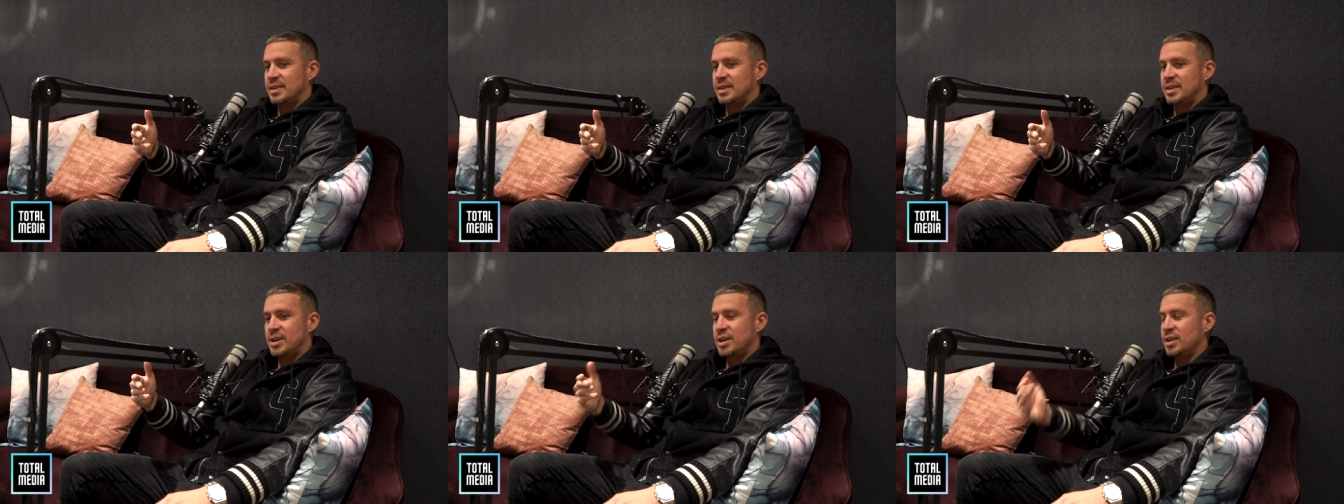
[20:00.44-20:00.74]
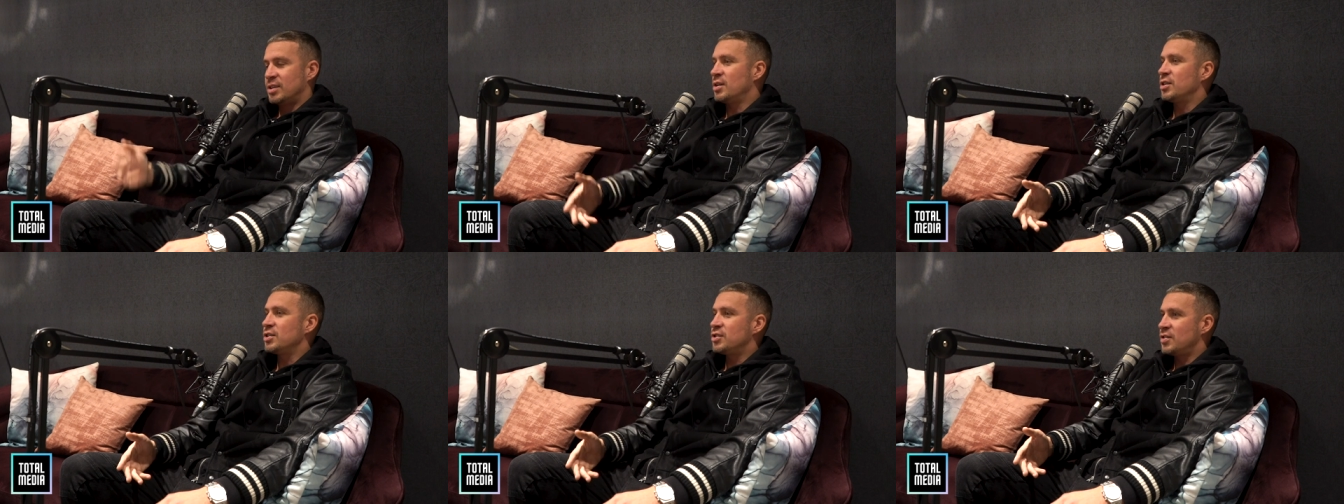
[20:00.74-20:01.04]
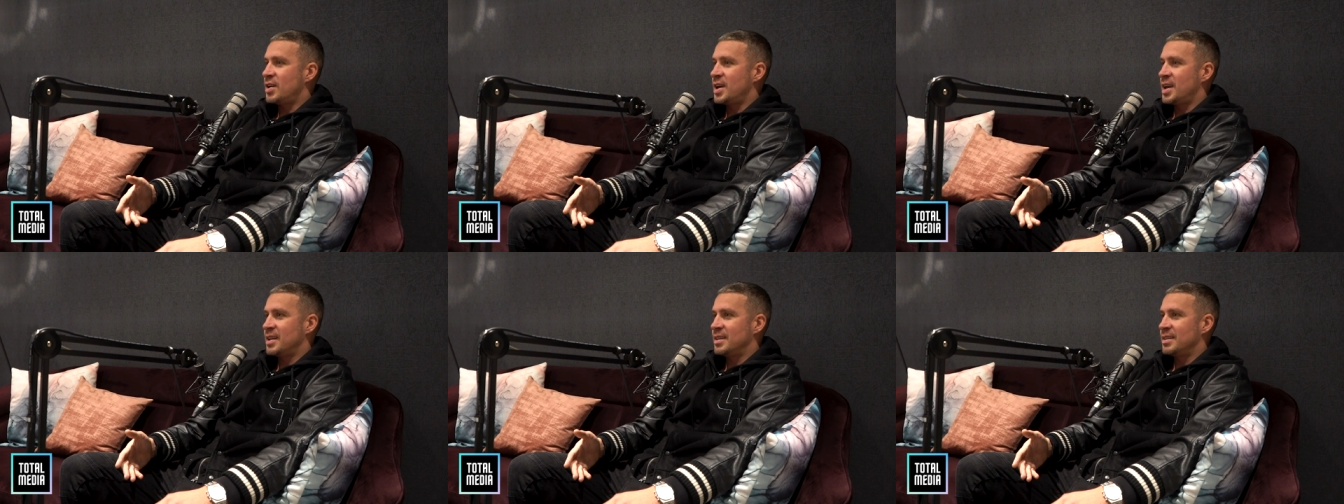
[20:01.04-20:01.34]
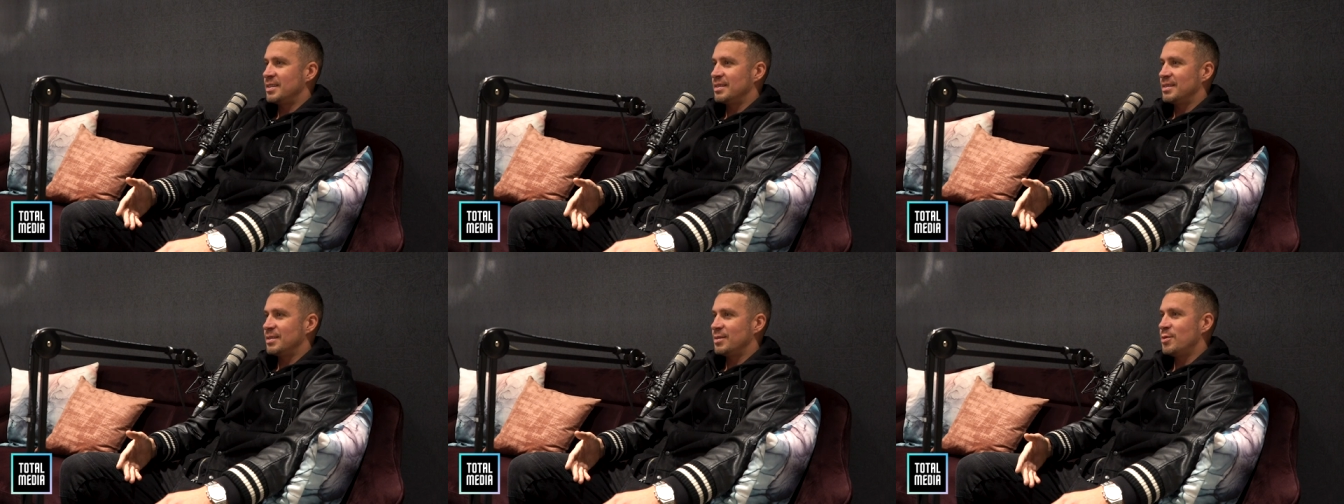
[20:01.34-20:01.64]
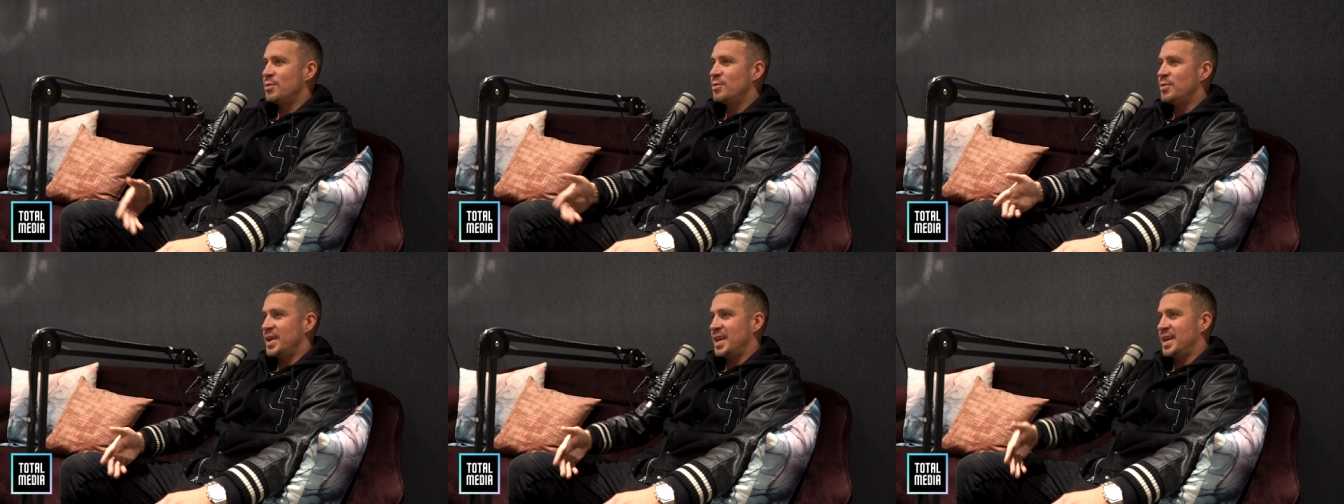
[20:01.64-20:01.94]
you could not train
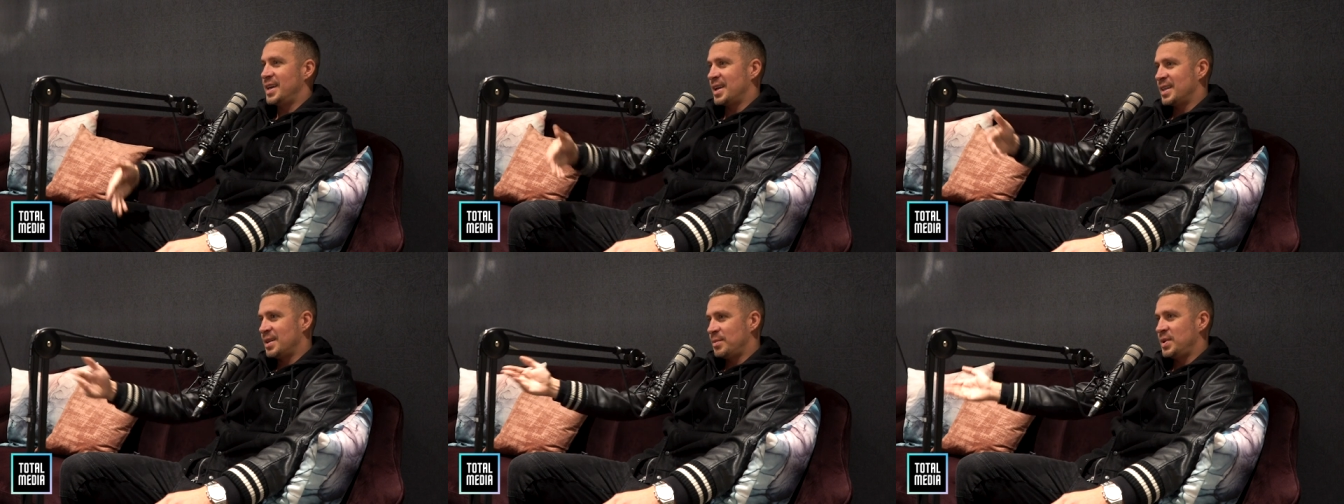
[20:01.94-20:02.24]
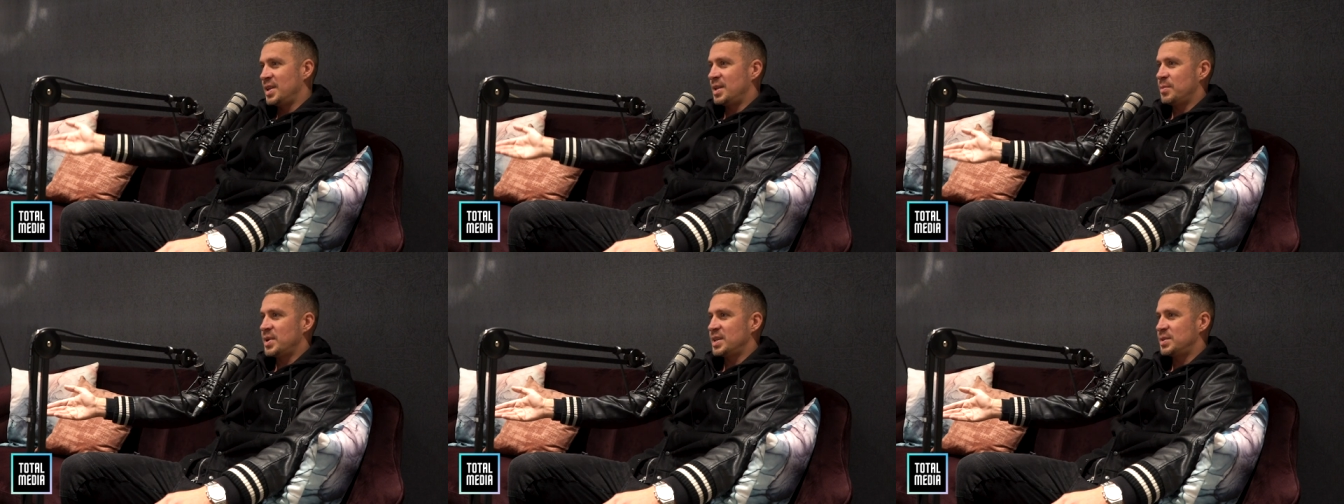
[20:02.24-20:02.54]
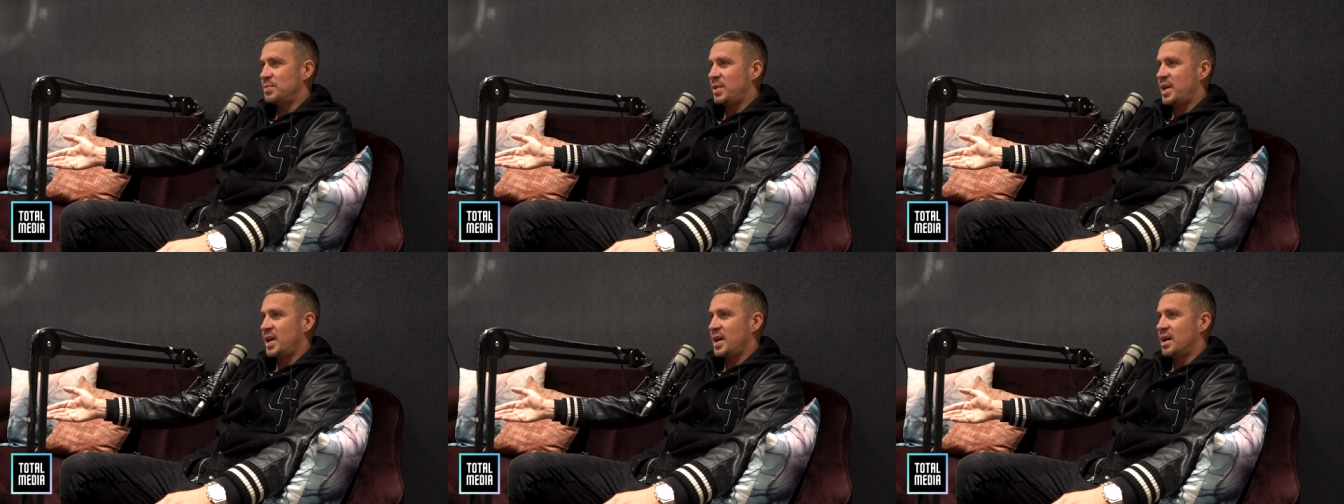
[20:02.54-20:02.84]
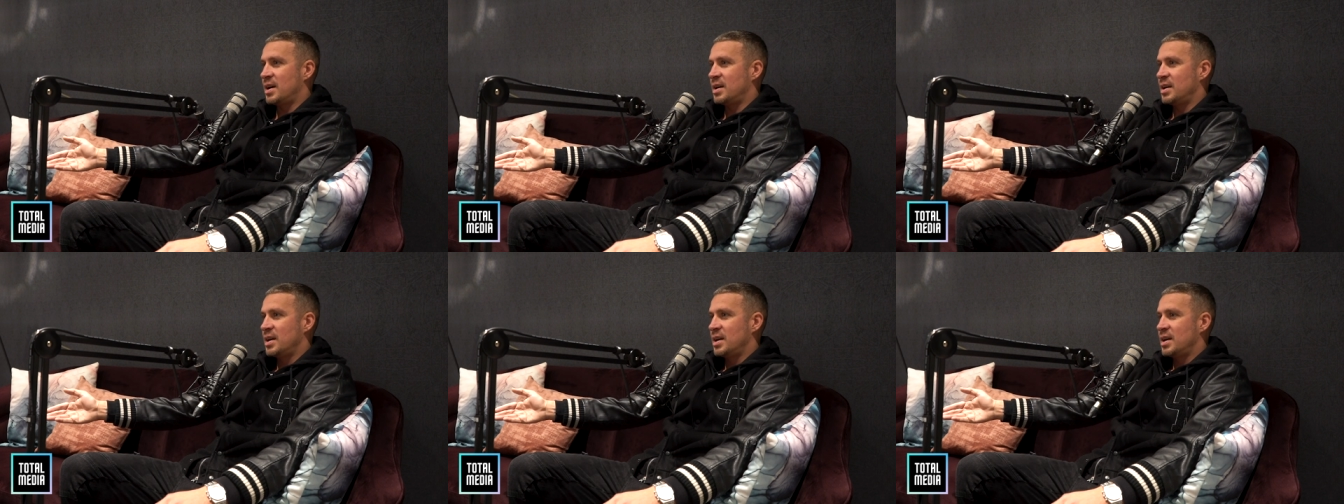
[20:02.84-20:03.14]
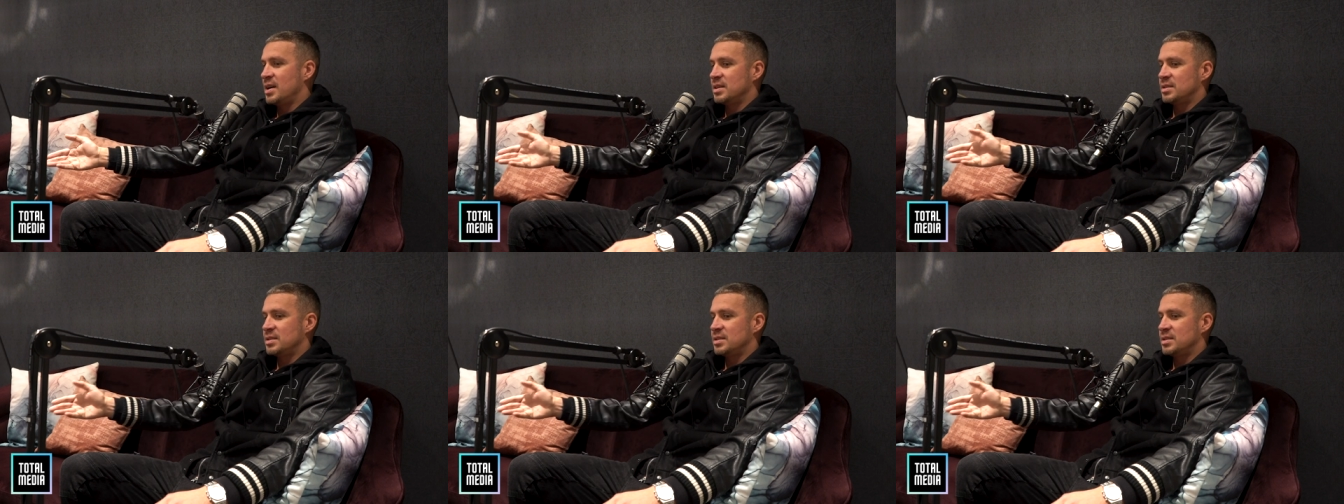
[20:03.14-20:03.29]
all week and then be the best player. Yeah.